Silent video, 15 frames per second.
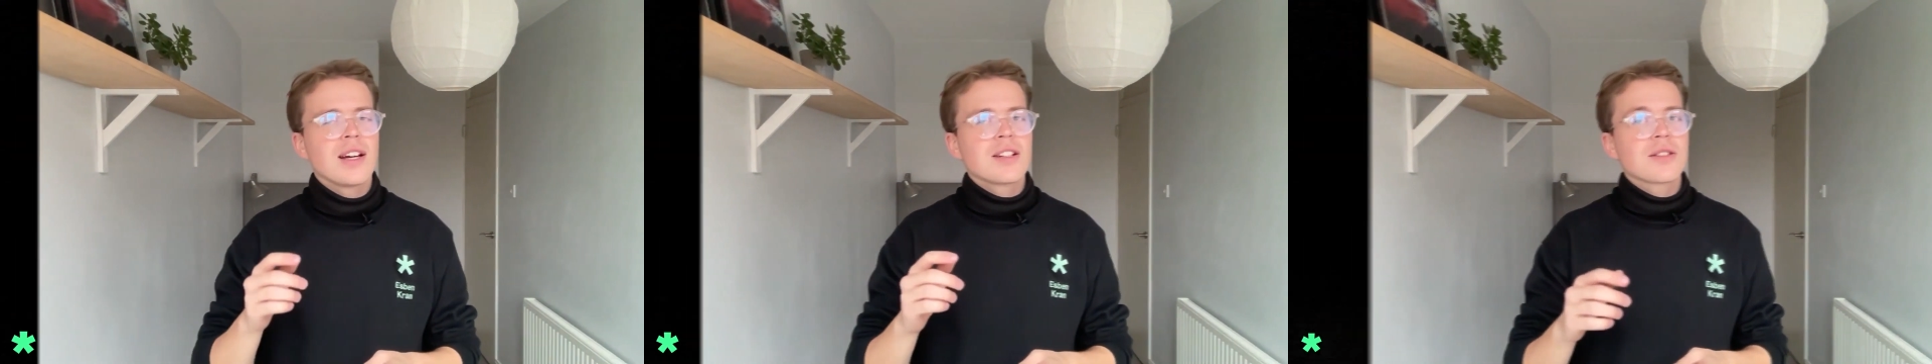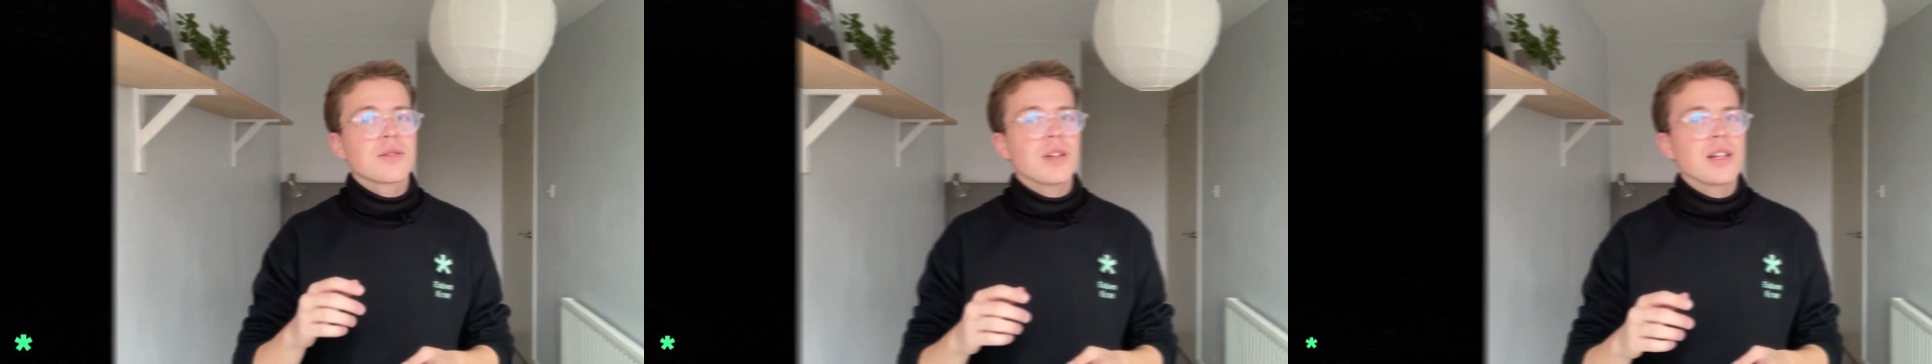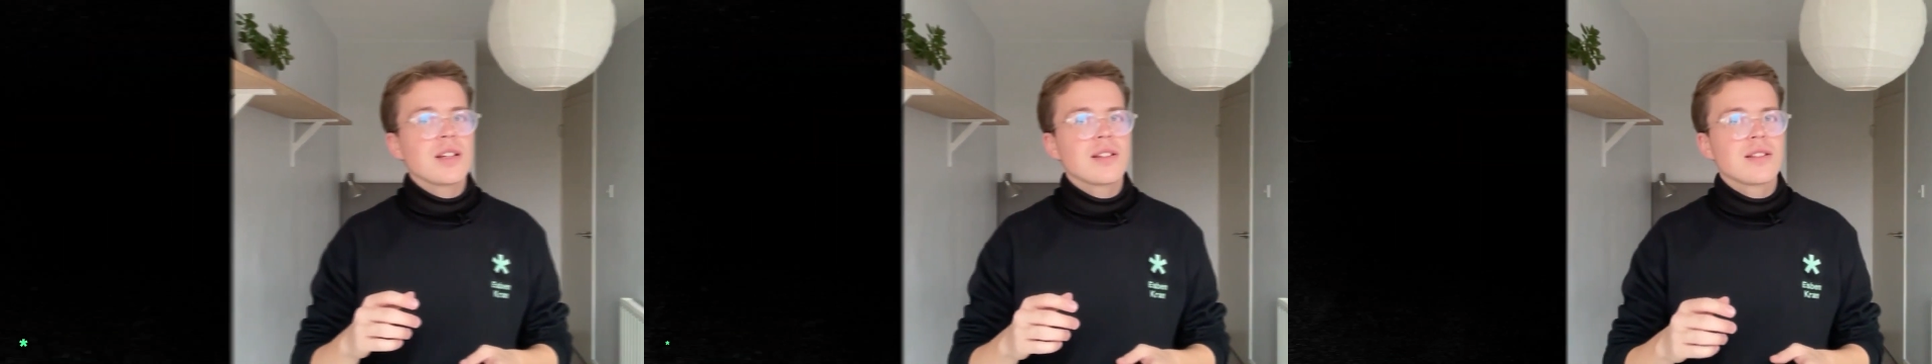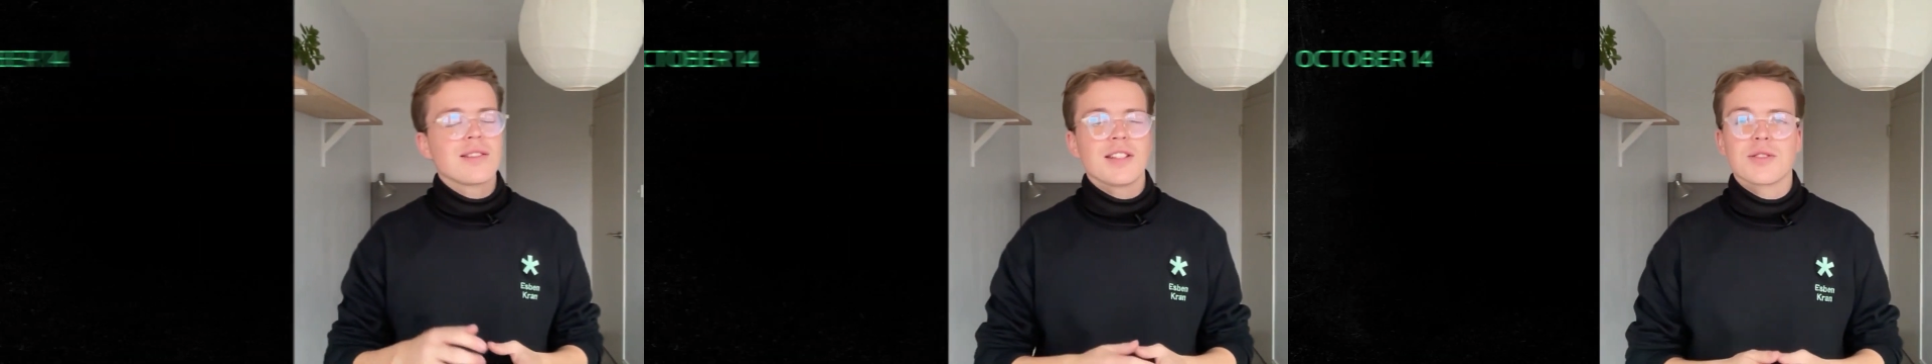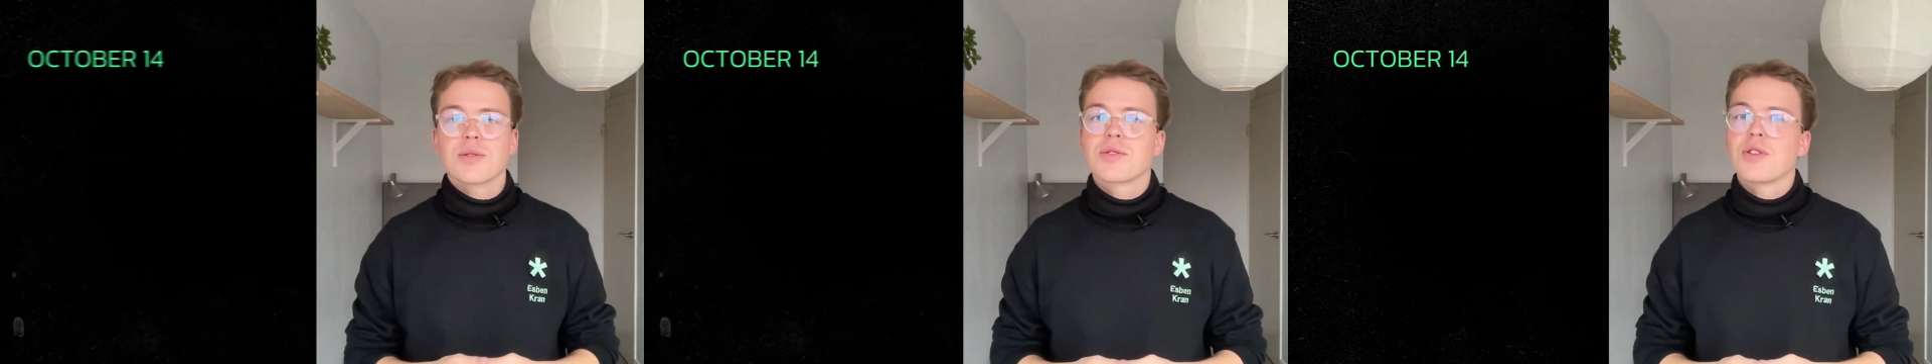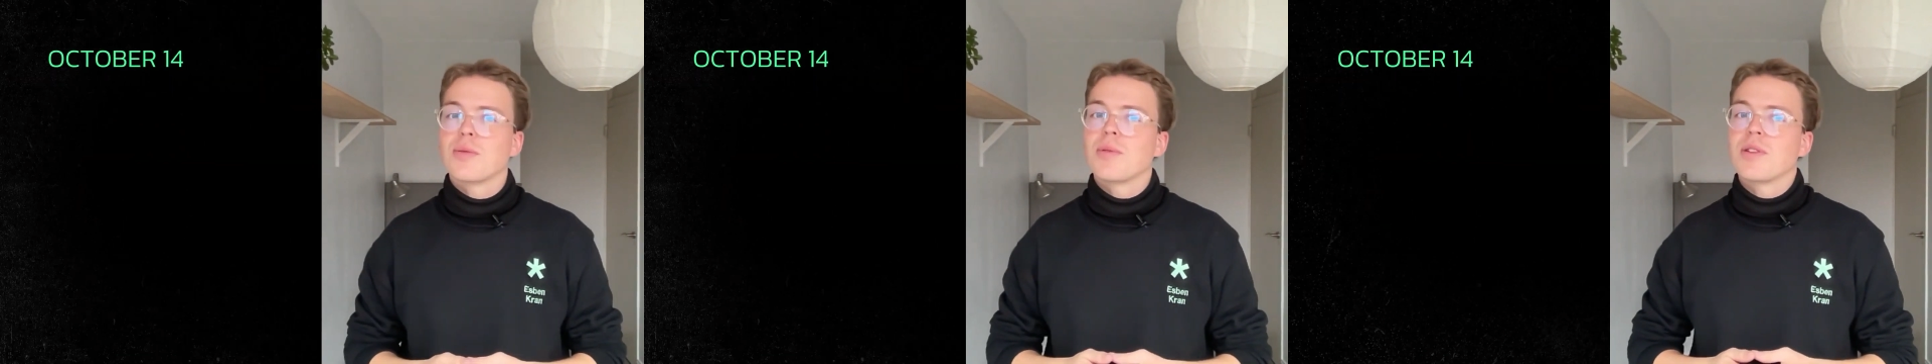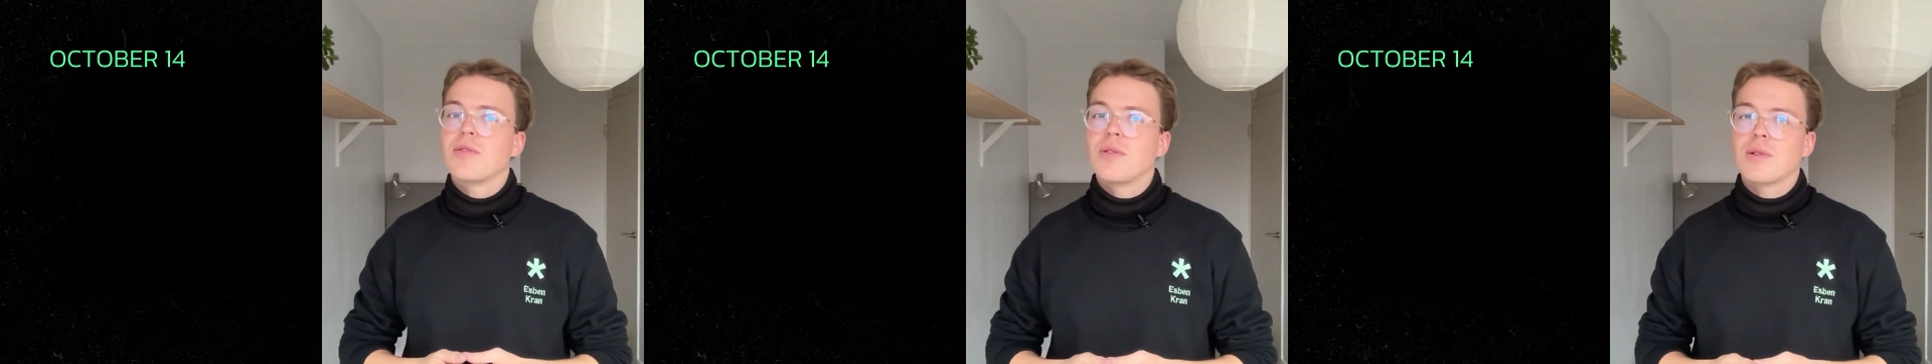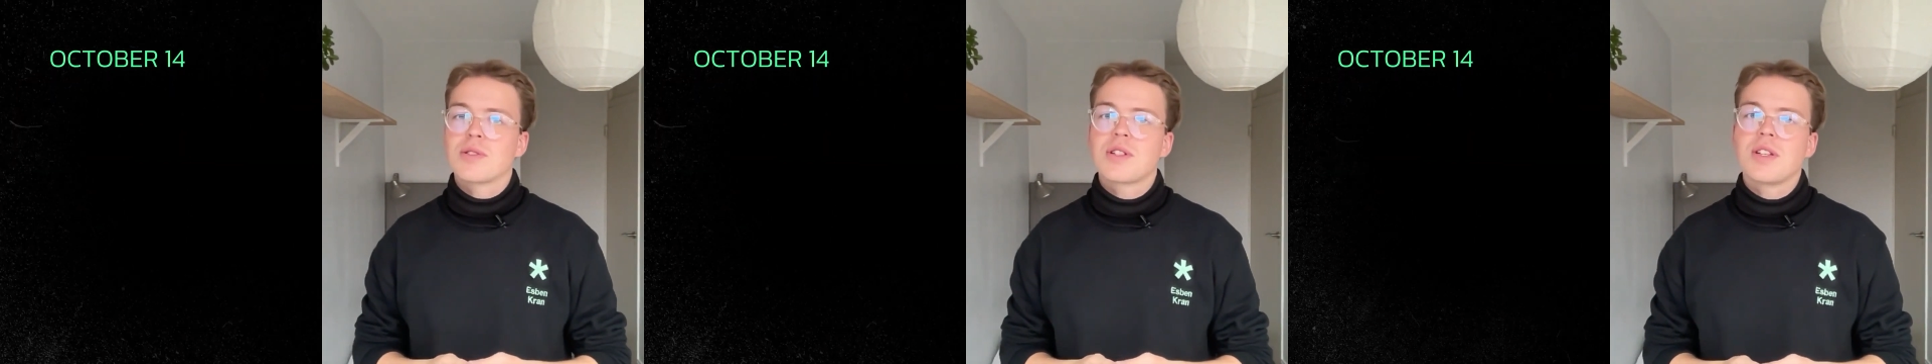Today is October the
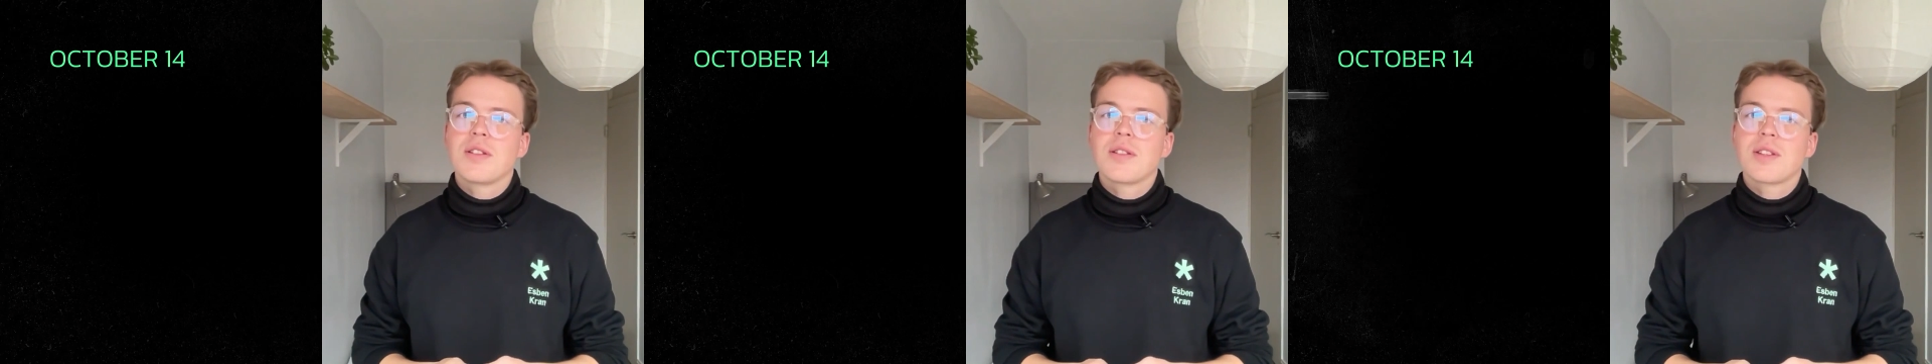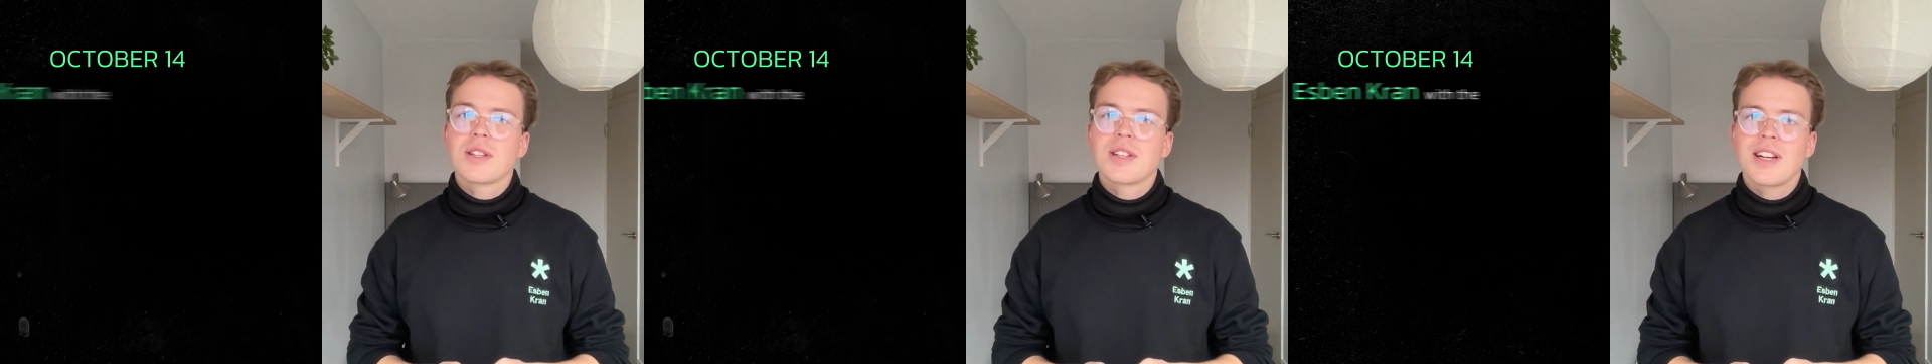14th,